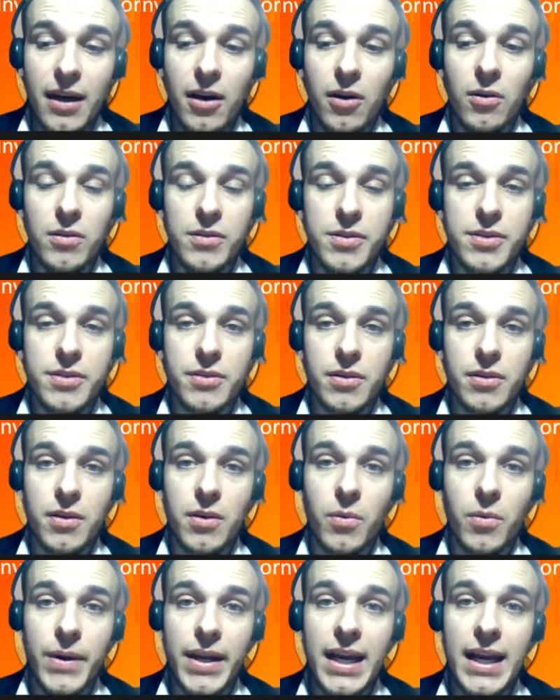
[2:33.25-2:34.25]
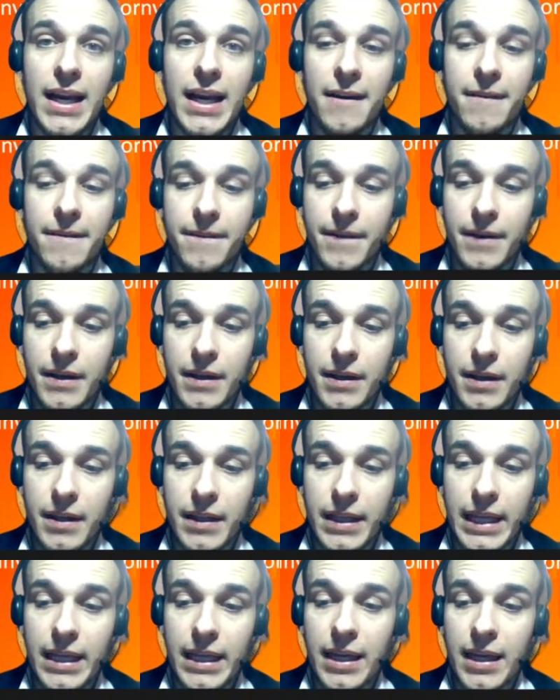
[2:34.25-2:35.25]
Also we have
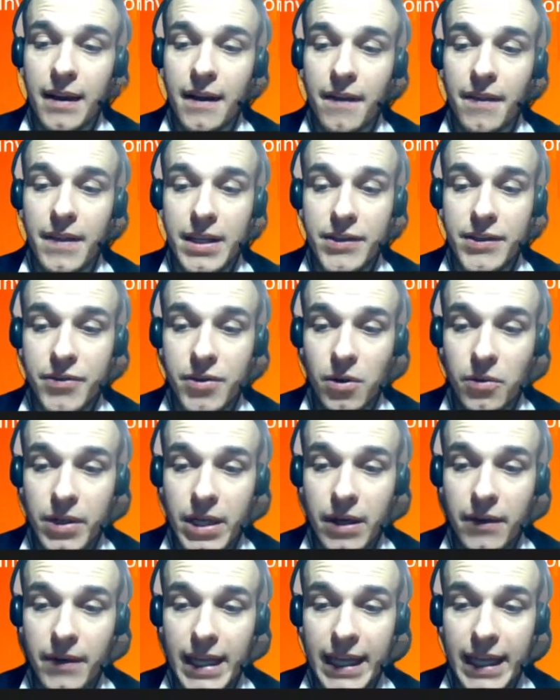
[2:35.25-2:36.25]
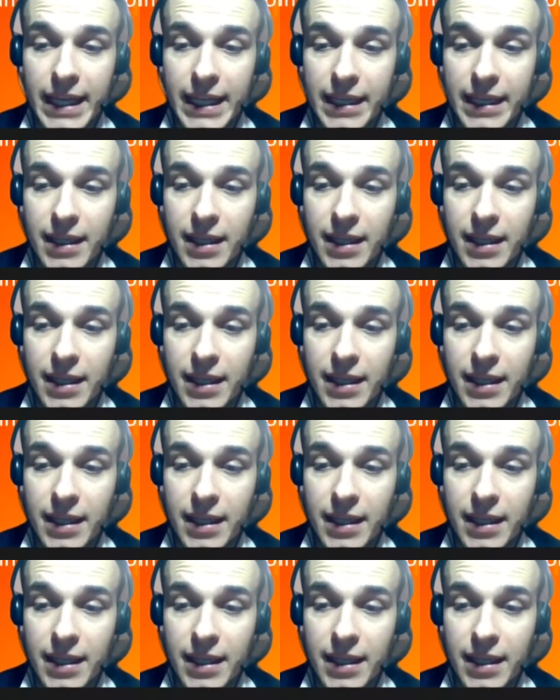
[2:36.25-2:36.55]
the drawdown in